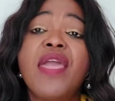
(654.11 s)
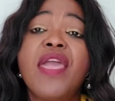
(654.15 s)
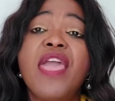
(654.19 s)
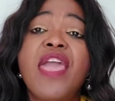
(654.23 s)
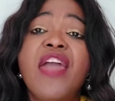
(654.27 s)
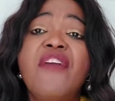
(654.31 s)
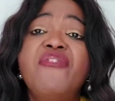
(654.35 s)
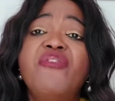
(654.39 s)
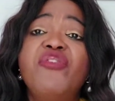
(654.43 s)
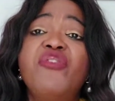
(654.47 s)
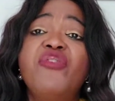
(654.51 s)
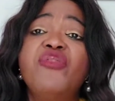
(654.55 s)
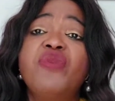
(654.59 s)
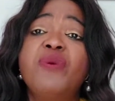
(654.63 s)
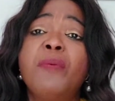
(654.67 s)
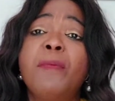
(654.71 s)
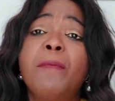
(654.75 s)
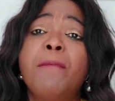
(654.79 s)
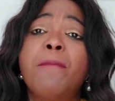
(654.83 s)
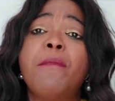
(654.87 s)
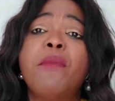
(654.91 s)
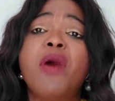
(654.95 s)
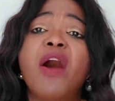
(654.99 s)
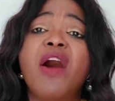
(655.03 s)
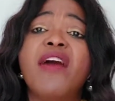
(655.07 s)

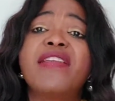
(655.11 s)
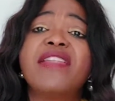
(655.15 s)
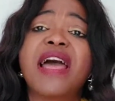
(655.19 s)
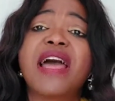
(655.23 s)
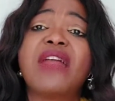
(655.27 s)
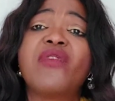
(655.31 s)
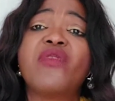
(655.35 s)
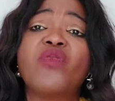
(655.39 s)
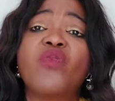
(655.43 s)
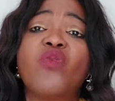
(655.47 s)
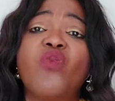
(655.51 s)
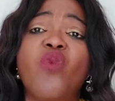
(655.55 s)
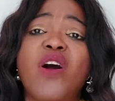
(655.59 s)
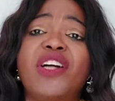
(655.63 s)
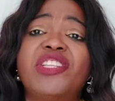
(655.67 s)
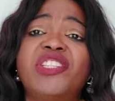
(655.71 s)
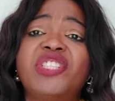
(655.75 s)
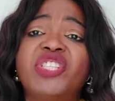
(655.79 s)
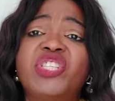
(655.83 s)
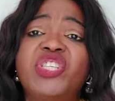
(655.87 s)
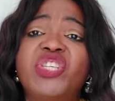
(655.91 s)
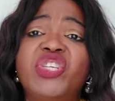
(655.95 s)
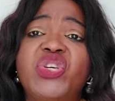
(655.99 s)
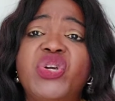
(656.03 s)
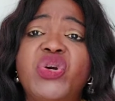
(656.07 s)
even more than what
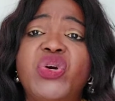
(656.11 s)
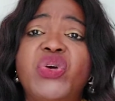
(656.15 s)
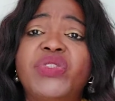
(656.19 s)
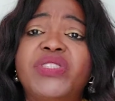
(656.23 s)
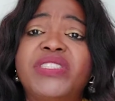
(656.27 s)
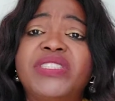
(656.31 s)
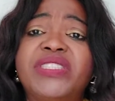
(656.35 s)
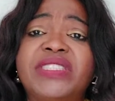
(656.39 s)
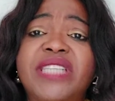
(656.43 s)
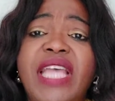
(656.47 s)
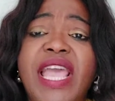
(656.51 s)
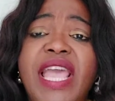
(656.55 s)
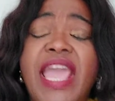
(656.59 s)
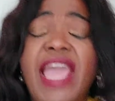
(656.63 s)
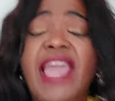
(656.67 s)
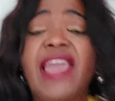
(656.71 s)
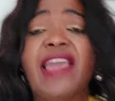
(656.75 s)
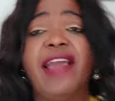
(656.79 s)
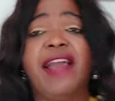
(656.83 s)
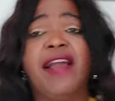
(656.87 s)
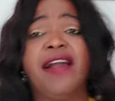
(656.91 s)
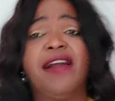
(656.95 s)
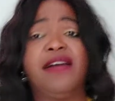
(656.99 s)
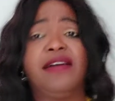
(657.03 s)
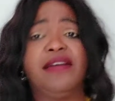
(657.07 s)
you
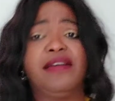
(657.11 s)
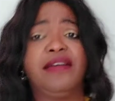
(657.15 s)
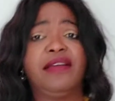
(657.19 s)
think.